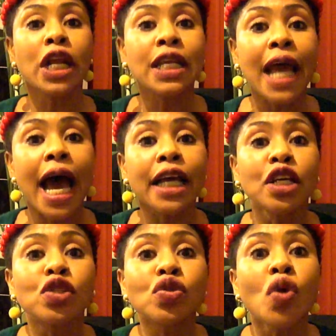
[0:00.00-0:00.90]
There
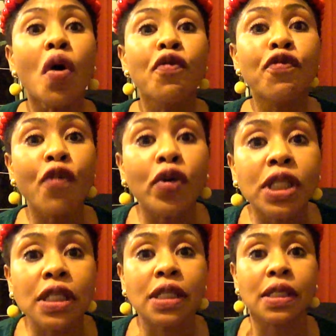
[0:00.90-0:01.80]
is no
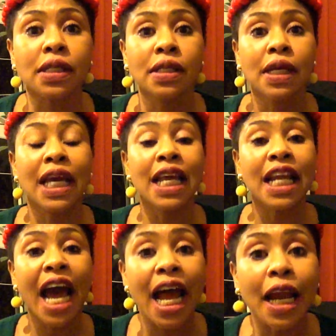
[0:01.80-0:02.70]
voting
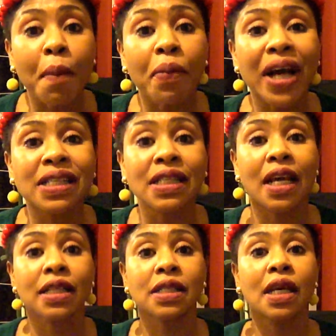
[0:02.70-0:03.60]
in Anambra
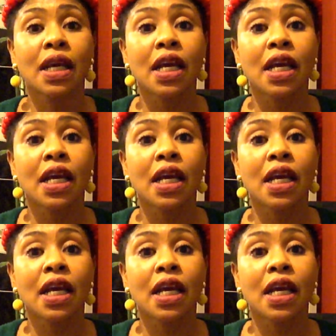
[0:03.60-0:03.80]
State,